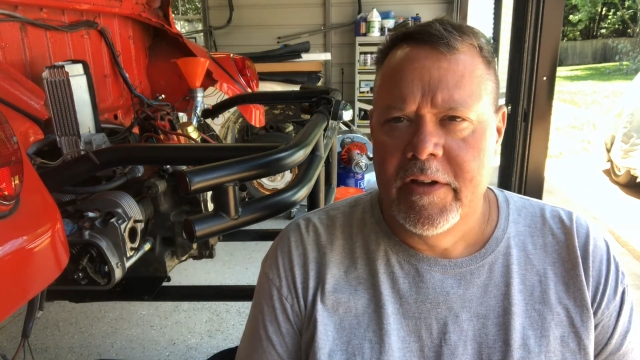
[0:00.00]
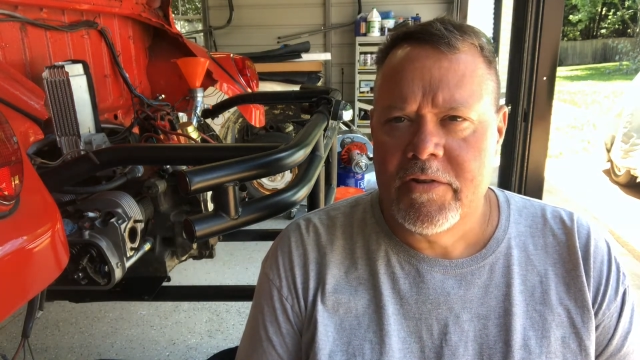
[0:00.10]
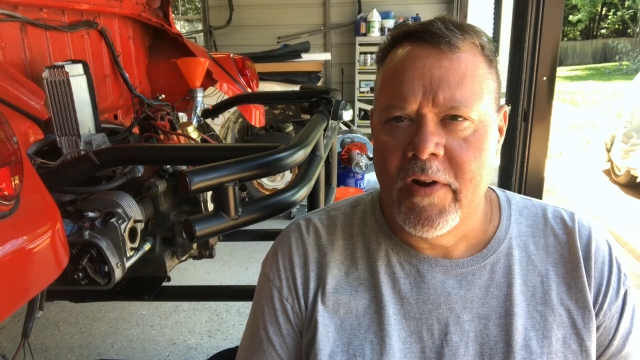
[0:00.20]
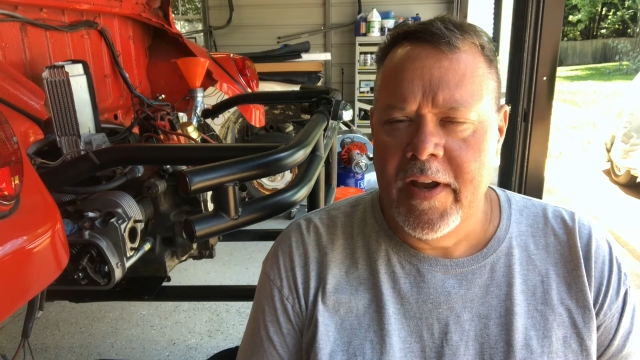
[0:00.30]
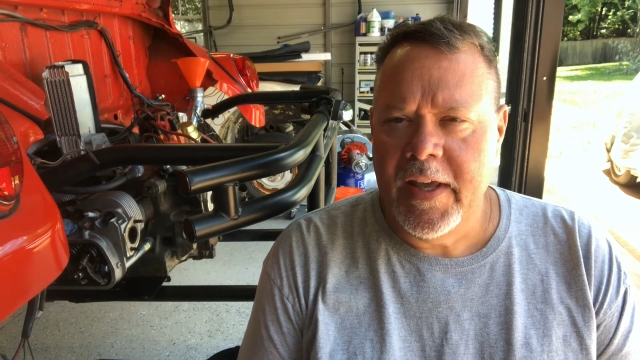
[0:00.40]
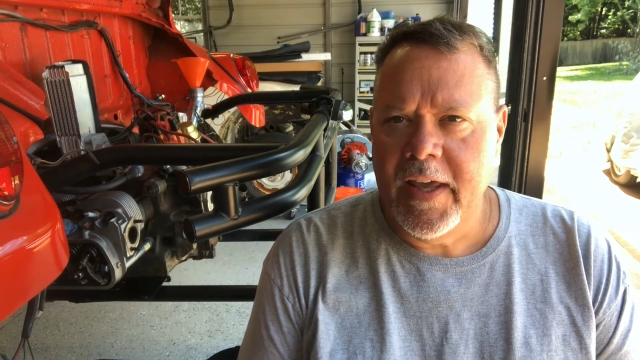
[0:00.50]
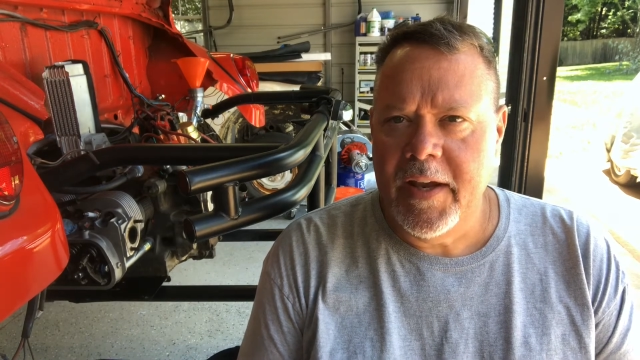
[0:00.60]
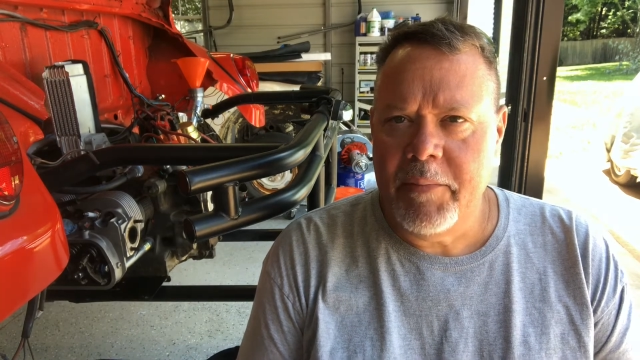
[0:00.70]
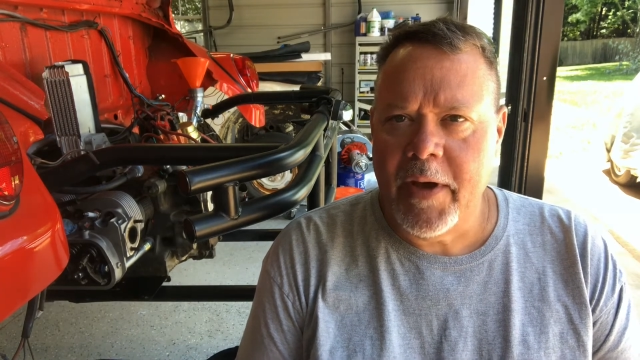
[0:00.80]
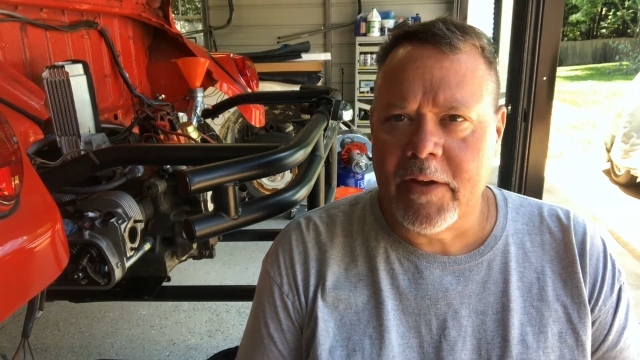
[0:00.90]
trying to get
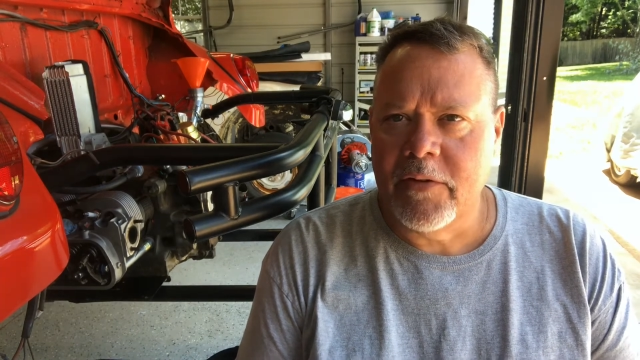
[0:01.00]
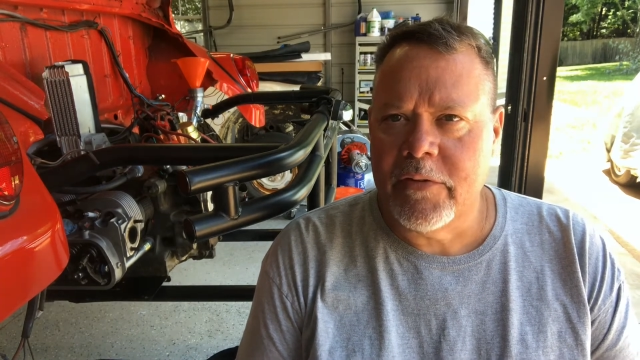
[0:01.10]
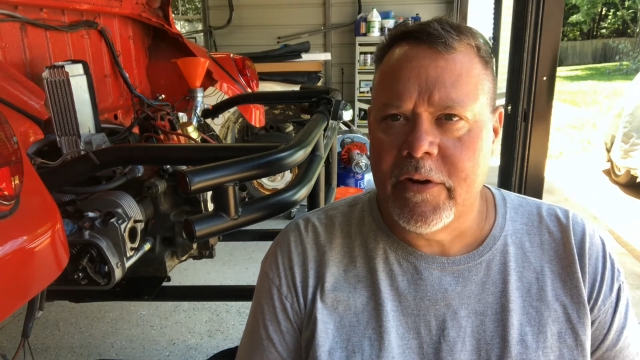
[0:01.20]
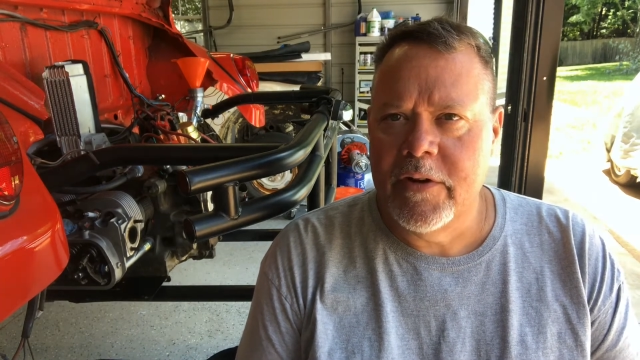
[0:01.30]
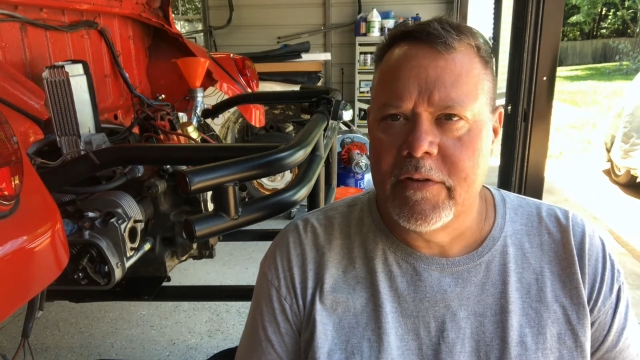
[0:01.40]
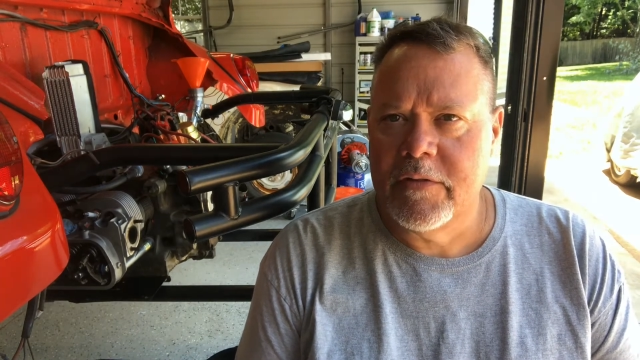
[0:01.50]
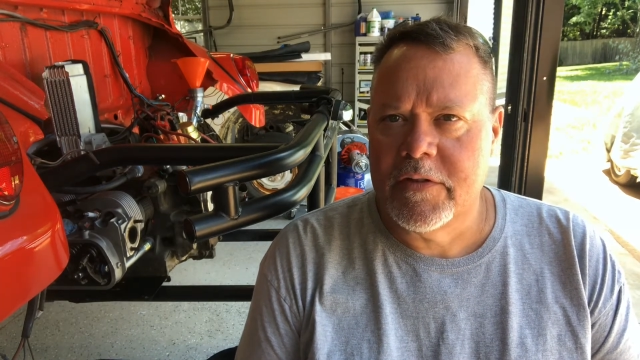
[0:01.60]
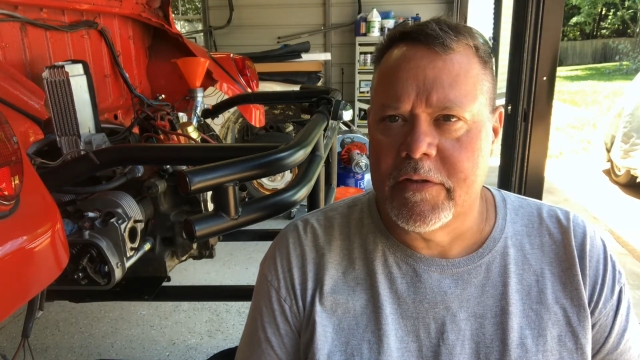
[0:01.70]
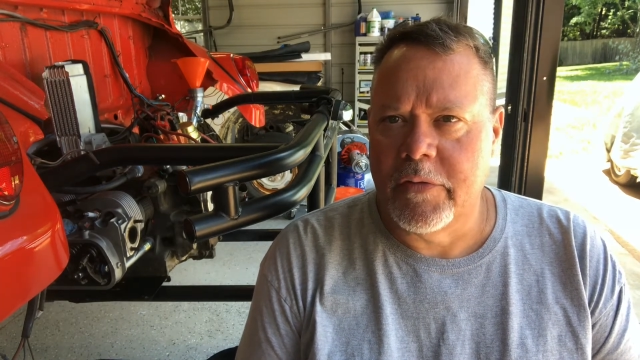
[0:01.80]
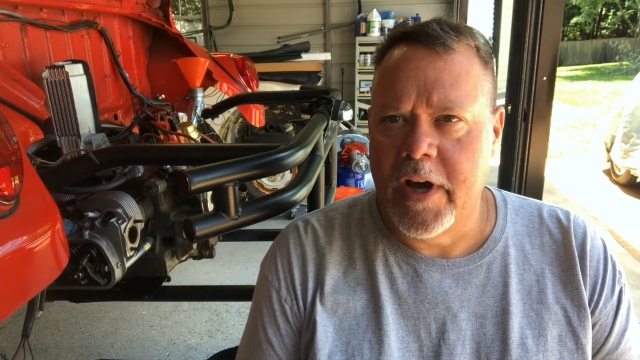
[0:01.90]
it back on the road
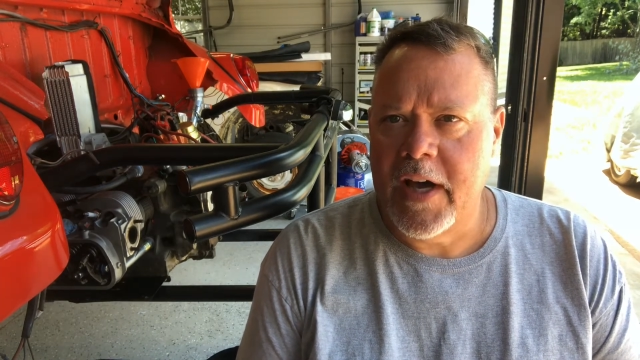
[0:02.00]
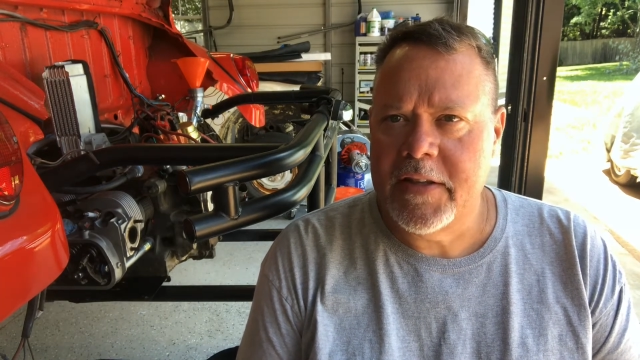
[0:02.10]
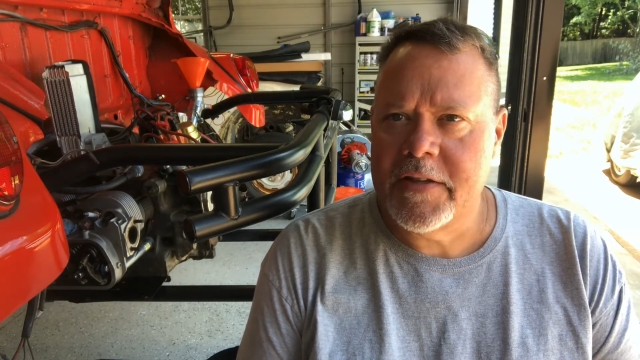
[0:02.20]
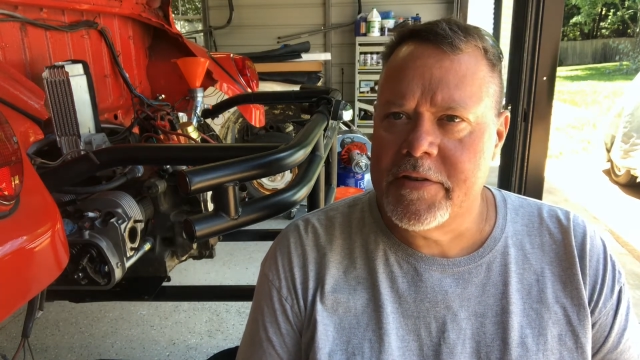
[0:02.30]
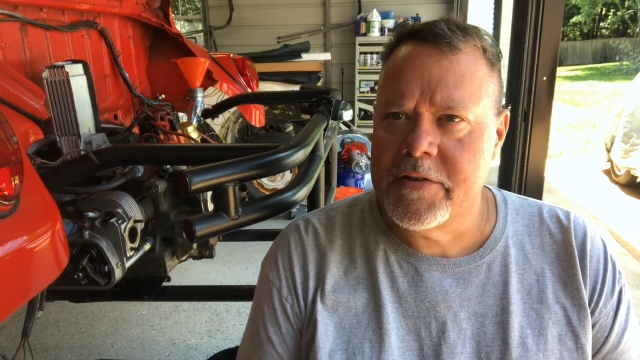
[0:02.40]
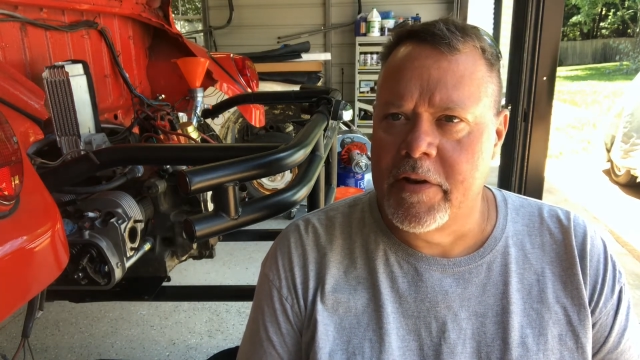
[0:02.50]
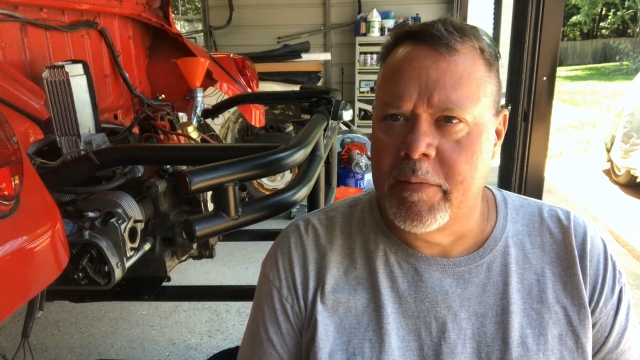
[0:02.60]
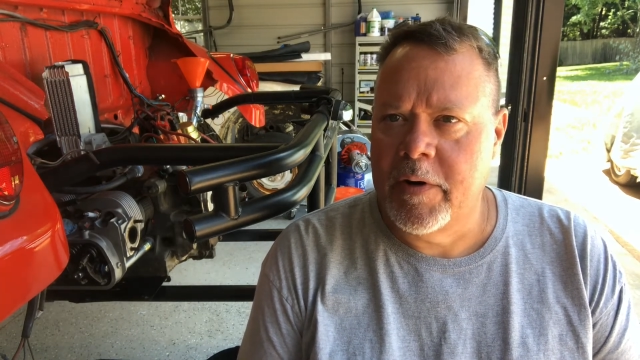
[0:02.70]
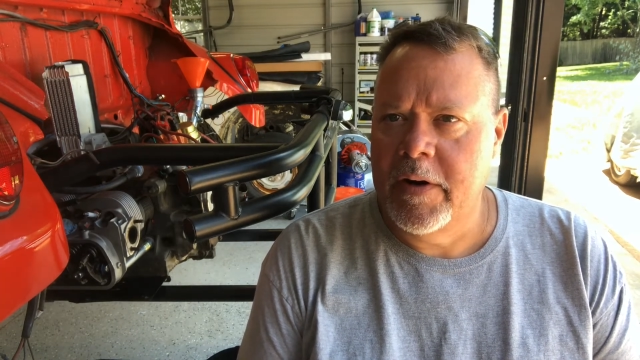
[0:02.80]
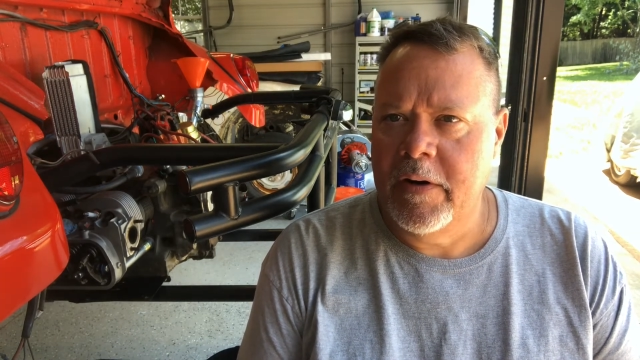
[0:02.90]
to ride this summer.